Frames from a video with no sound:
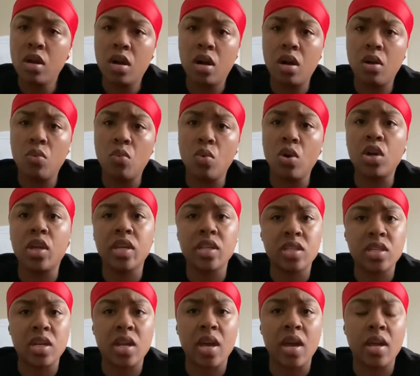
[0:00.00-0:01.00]
we'll get
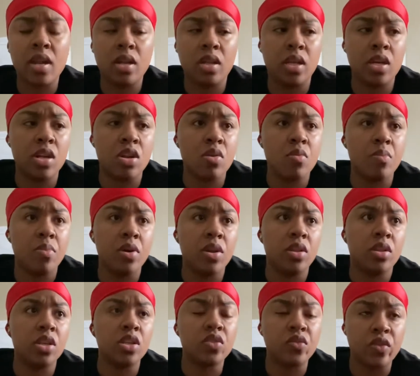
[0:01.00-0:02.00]
to that later, but
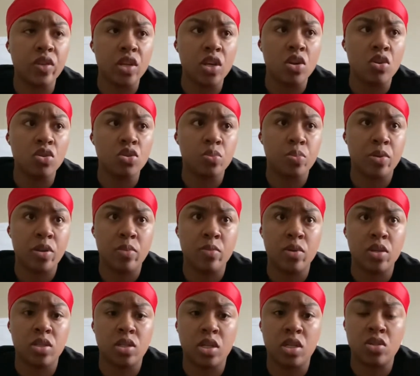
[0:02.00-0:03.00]
this video is pretty
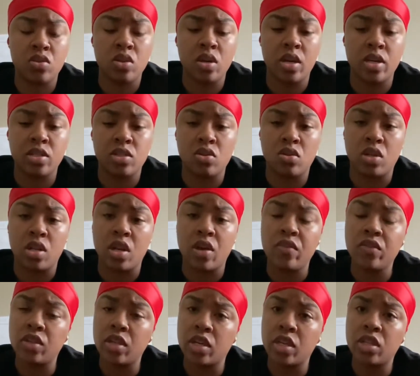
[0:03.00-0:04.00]
much to let you guys know that
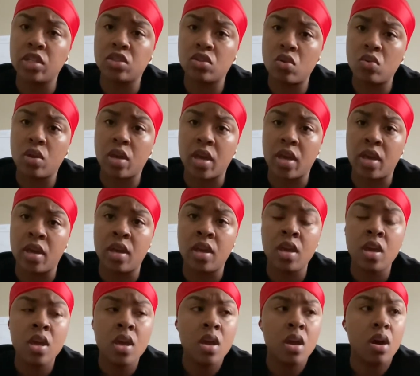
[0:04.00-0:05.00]
everything is okay.
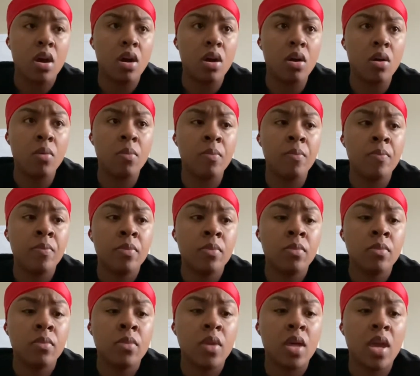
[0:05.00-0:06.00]

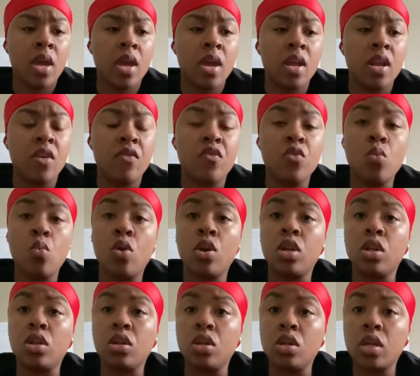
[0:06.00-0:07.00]
And if you want
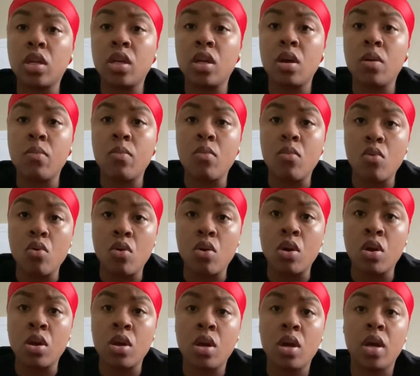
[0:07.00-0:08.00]
to look it up
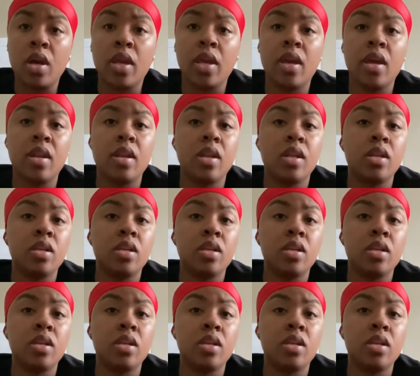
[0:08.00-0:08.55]
more, again, it is